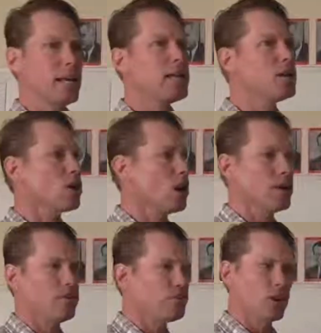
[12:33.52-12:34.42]

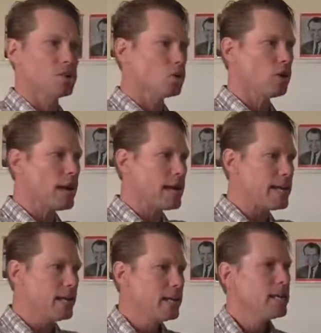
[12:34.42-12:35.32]
kindergarten, first
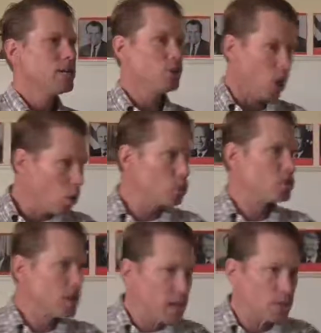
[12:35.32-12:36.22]
grade,
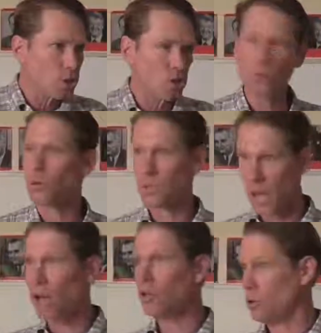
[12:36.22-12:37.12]
those teachers will
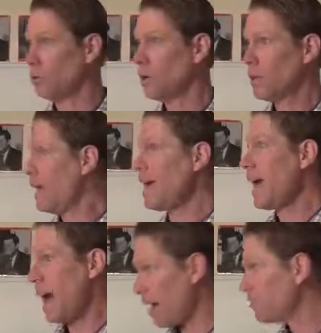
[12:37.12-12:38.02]
tell you they
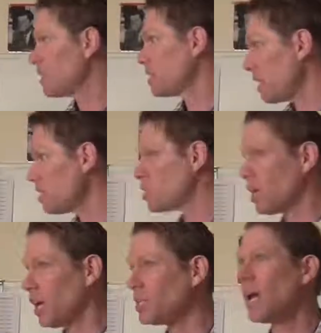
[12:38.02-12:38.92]
have to teach
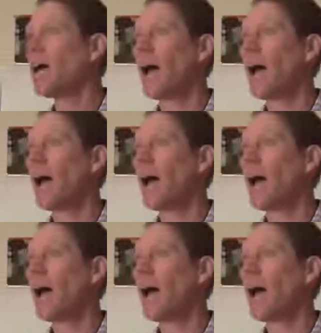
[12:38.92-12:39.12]
kids